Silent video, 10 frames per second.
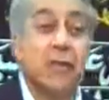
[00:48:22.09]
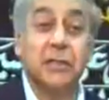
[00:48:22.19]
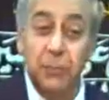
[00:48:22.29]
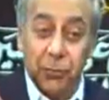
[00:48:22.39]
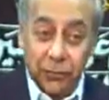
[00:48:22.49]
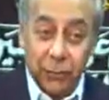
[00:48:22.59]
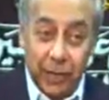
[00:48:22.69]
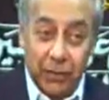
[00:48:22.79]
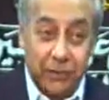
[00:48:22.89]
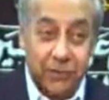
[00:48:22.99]
Some of you
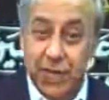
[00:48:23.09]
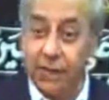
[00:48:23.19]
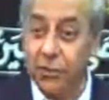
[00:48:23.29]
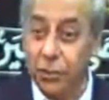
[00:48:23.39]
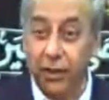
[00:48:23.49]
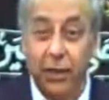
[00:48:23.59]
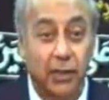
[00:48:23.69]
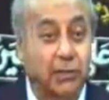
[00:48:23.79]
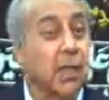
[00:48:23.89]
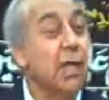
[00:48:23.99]
may not have started joining
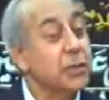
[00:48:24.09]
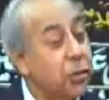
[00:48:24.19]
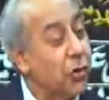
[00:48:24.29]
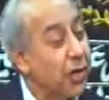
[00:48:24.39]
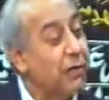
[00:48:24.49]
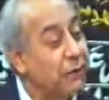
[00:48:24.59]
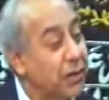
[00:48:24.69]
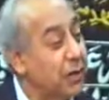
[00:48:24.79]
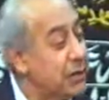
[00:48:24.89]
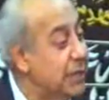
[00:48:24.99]
us. So if
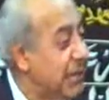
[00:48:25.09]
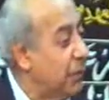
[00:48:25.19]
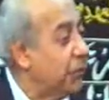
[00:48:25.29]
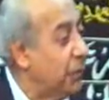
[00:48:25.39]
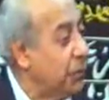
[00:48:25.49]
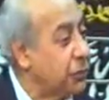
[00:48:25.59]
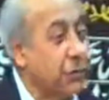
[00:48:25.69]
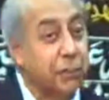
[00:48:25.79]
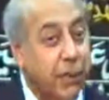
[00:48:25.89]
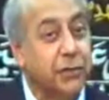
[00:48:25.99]
there is need for me to
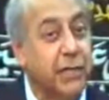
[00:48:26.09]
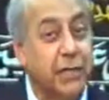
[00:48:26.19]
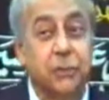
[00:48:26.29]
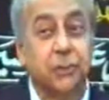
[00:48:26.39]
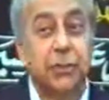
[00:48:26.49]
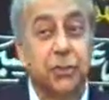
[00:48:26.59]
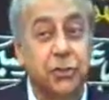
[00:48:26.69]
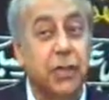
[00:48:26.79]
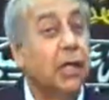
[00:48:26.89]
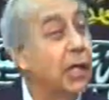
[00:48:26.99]
repeat that
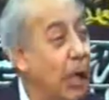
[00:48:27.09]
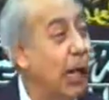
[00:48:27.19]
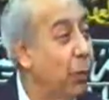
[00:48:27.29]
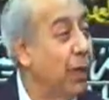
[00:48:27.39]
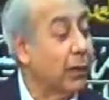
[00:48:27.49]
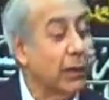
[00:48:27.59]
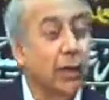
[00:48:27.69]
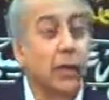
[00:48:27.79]
speech, I will.